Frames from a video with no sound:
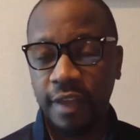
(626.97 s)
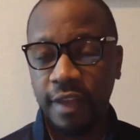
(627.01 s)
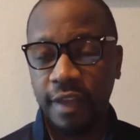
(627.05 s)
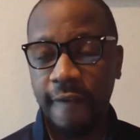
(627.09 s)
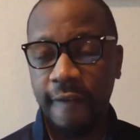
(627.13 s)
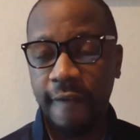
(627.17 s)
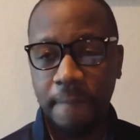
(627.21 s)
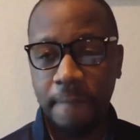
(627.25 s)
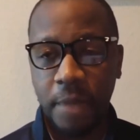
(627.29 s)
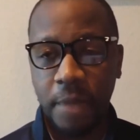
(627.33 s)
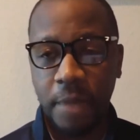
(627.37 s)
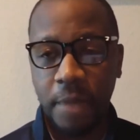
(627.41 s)

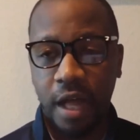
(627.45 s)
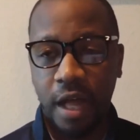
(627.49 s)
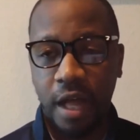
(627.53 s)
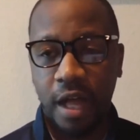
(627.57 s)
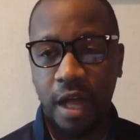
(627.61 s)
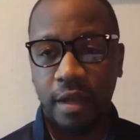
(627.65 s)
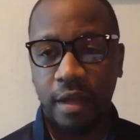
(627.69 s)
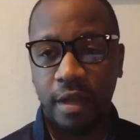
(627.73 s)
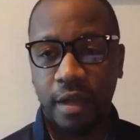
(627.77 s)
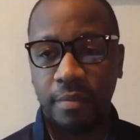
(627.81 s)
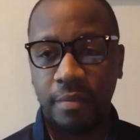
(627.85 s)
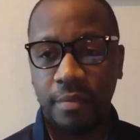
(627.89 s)
uh, I'm,
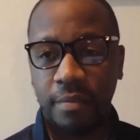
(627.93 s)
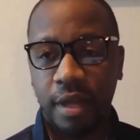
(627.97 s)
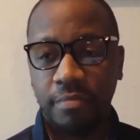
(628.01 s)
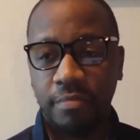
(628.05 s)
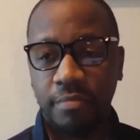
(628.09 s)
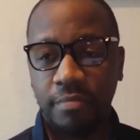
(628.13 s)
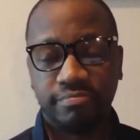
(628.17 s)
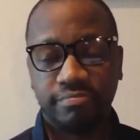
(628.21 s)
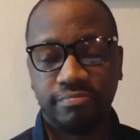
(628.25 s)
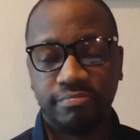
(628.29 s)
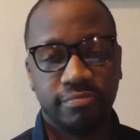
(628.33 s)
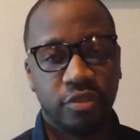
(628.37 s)
I'm,
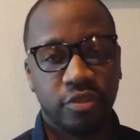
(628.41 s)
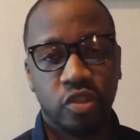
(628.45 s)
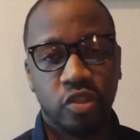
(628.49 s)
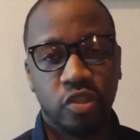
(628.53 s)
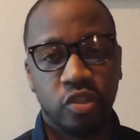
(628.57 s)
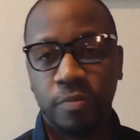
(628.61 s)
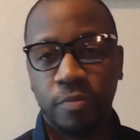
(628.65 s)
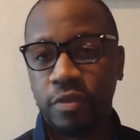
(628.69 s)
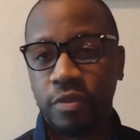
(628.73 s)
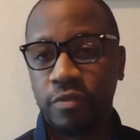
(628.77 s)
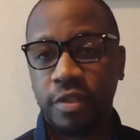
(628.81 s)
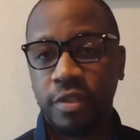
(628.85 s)
super
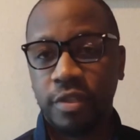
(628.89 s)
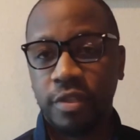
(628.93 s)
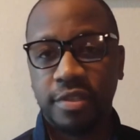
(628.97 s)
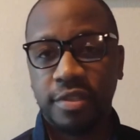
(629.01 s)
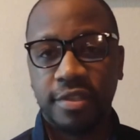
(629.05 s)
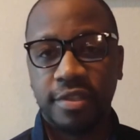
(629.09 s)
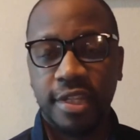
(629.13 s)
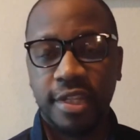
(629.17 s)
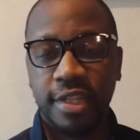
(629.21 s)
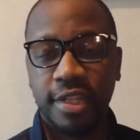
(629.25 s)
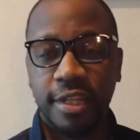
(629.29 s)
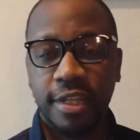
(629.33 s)
thrilled to
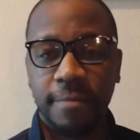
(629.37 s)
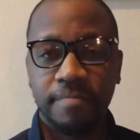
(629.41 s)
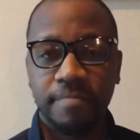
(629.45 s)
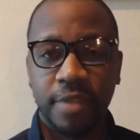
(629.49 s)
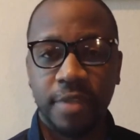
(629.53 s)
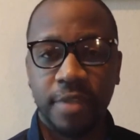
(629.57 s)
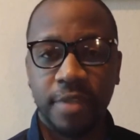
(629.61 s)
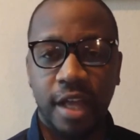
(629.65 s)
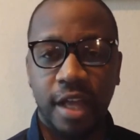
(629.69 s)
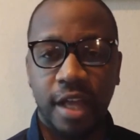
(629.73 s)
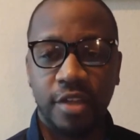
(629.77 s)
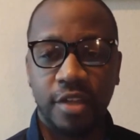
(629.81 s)
see
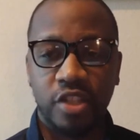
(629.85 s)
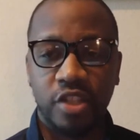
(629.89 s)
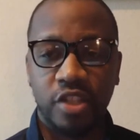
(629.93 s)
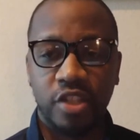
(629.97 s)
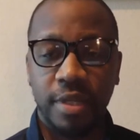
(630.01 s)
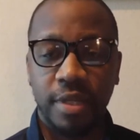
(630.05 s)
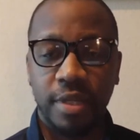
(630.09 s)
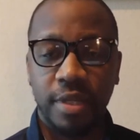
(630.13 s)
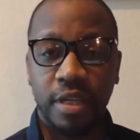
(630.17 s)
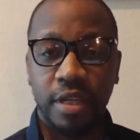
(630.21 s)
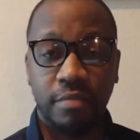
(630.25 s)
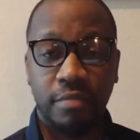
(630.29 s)
uh, Jimmy, and
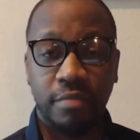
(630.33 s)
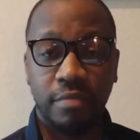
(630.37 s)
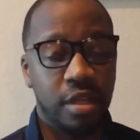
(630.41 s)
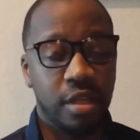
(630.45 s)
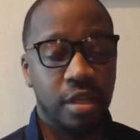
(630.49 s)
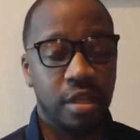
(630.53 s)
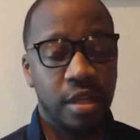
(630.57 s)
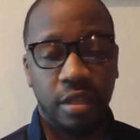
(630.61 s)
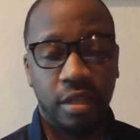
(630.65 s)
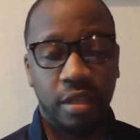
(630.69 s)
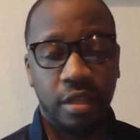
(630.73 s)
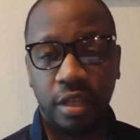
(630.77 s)
I'm
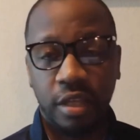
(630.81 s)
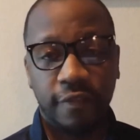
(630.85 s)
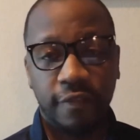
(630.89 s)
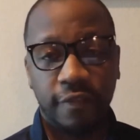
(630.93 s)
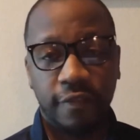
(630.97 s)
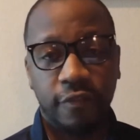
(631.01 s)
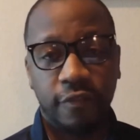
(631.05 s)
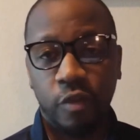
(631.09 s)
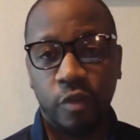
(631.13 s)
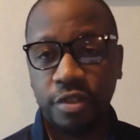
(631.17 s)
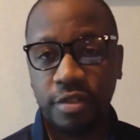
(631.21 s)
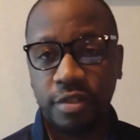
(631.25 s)
looking forward
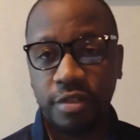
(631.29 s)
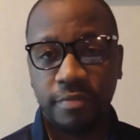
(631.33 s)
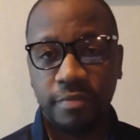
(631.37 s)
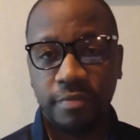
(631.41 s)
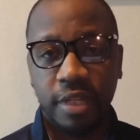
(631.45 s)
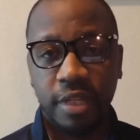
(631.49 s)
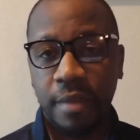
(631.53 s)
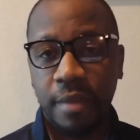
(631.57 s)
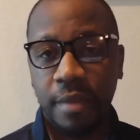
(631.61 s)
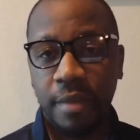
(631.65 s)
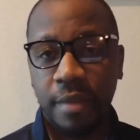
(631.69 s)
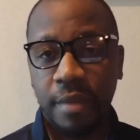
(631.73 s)
to being able
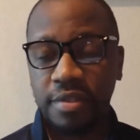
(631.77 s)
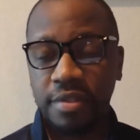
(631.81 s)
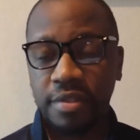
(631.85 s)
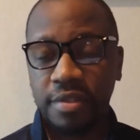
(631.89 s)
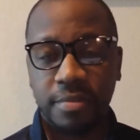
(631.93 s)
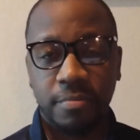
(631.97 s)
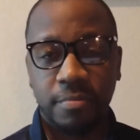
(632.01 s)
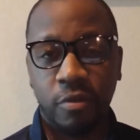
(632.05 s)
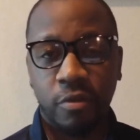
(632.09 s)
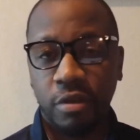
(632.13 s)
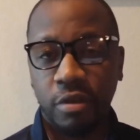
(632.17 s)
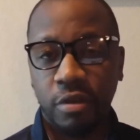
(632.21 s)
to
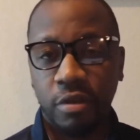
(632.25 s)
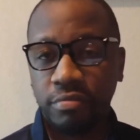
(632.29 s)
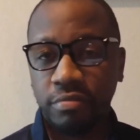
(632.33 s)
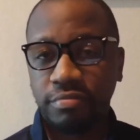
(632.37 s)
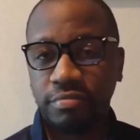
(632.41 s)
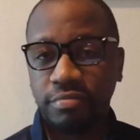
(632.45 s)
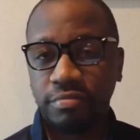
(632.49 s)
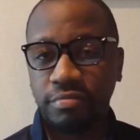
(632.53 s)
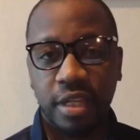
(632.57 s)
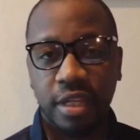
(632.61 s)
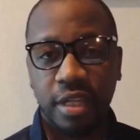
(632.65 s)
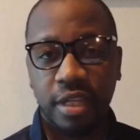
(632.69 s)
support. You
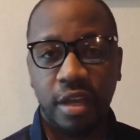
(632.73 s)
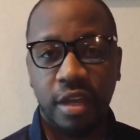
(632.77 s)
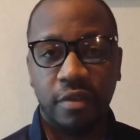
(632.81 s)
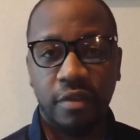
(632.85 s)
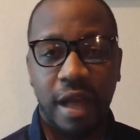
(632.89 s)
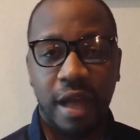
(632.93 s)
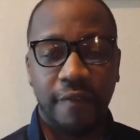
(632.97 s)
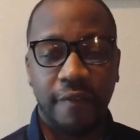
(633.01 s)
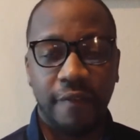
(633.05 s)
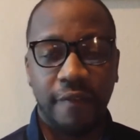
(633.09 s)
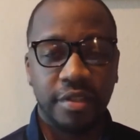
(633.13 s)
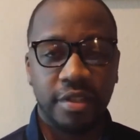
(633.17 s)
know,
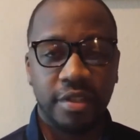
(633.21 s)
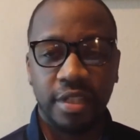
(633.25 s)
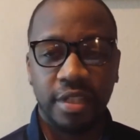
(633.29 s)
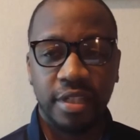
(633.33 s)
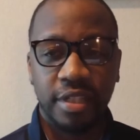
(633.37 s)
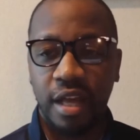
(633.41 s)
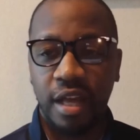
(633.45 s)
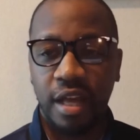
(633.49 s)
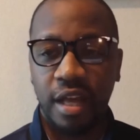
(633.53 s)
obviously, uh,